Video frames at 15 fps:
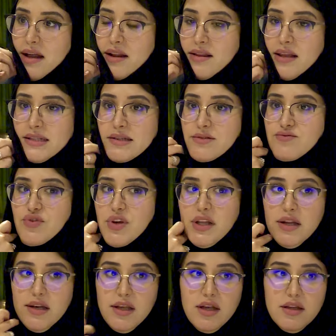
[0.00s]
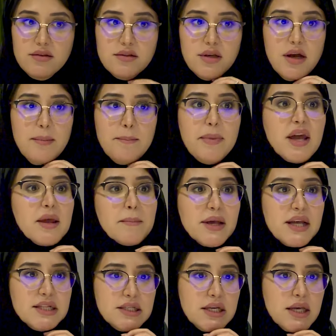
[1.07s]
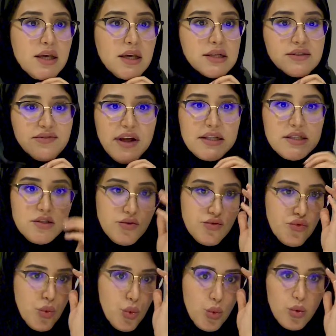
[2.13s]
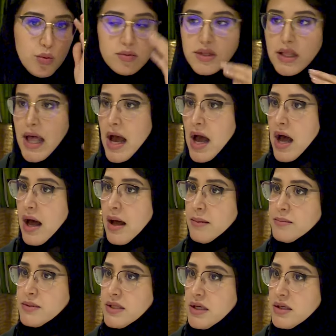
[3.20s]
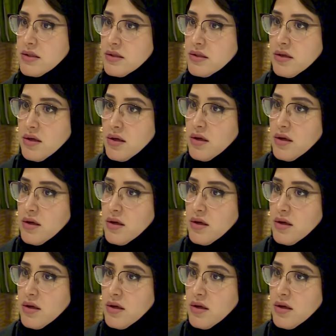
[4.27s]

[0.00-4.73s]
and it doesn't really need big meetings, fancy rooms, labs, and